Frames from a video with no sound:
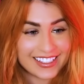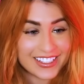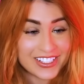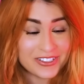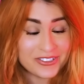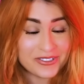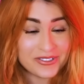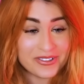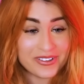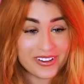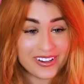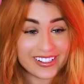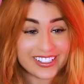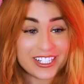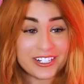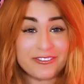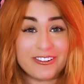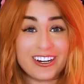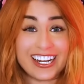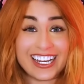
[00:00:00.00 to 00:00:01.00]
Oh,
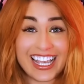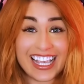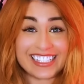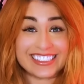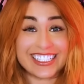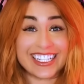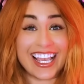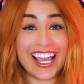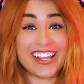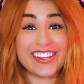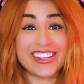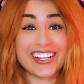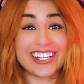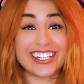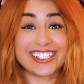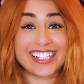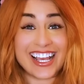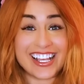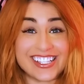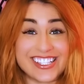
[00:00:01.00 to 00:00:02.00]
they're working together.
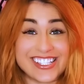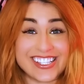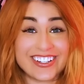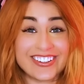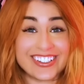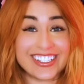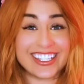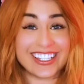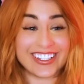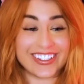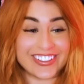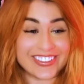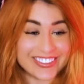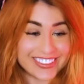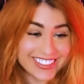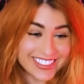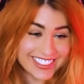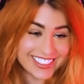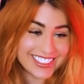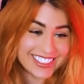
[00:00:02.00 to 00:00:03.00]
That's so
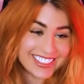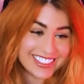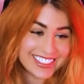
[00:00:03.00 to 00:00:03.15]
cute.